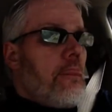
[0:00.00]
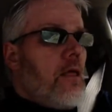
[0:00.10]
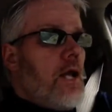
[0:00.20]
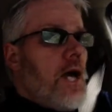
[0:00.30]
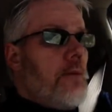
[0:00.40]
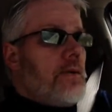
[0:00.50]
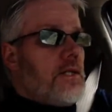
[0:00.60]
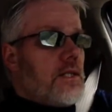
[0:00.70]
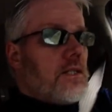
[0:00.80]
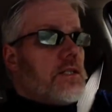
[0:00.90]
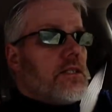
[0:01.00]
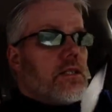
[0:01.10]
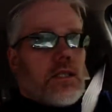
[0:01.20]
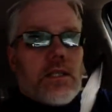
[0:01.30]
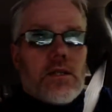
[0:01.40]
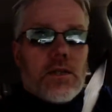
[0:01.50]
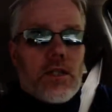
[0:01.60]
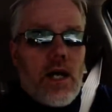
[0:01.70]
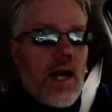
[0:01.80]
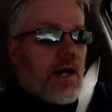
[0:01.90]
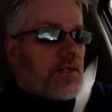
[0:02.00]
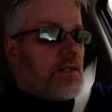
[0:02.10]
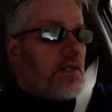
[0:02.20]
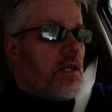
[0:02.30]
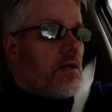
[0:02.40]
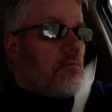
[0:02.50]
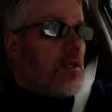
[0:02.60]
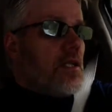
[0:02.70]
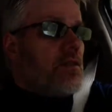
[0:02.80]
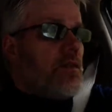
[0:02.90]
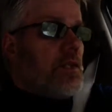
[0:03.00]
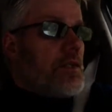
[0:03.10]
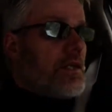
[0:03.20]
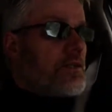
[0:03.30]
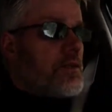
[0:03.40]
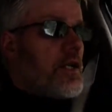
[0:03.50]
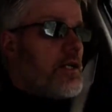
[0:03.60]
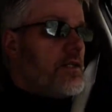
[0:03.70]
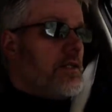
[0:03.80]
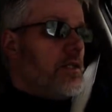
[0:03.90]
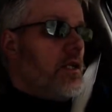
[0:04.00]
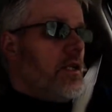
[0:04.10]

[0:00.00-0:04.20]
allow me to consistently go to class and miss field exercises.